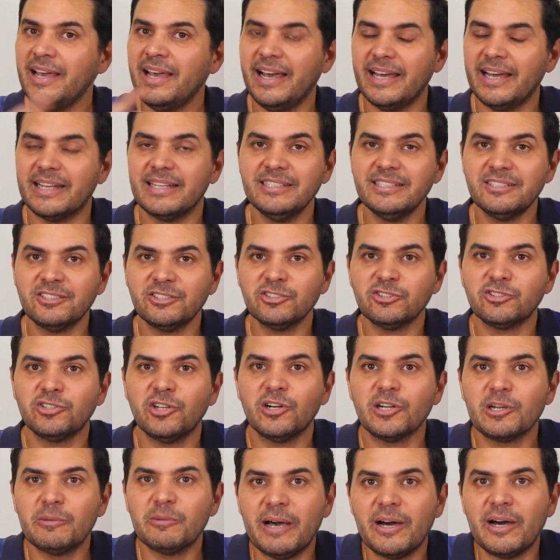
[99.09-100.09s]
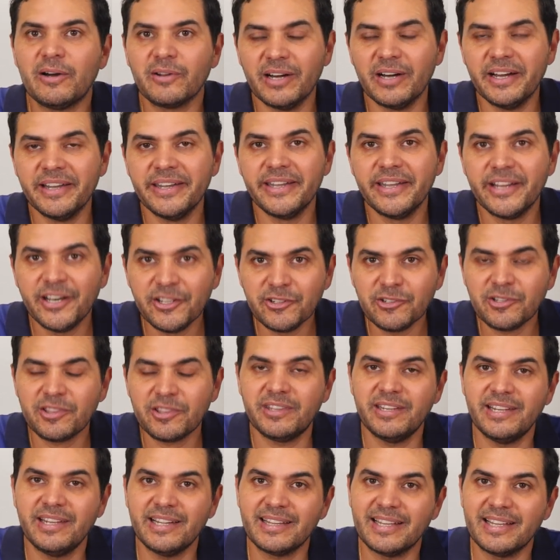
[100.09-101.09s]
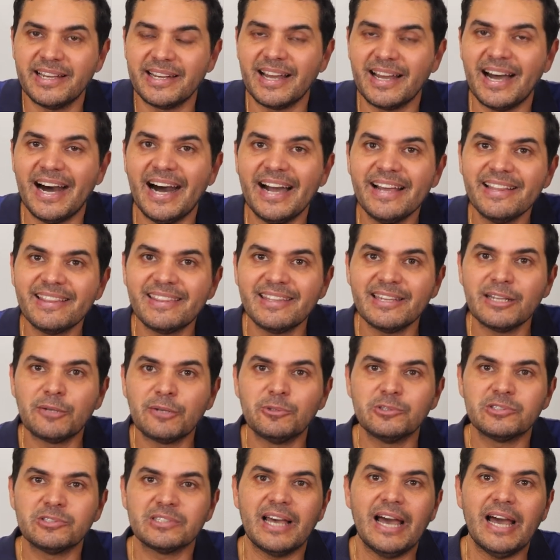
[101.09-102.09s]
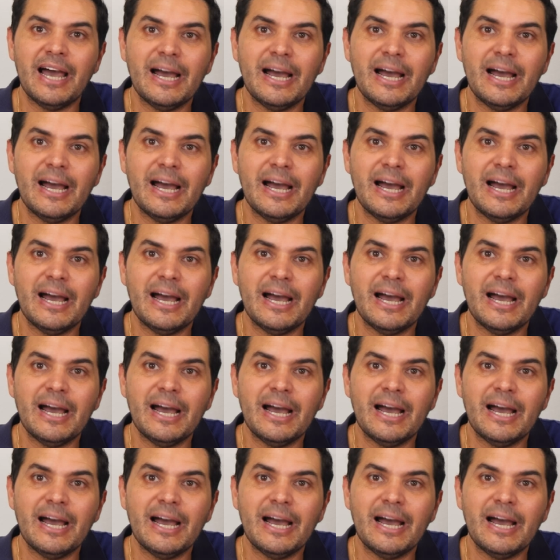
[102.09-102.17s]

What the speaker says: And let's just talk about another thing that I think was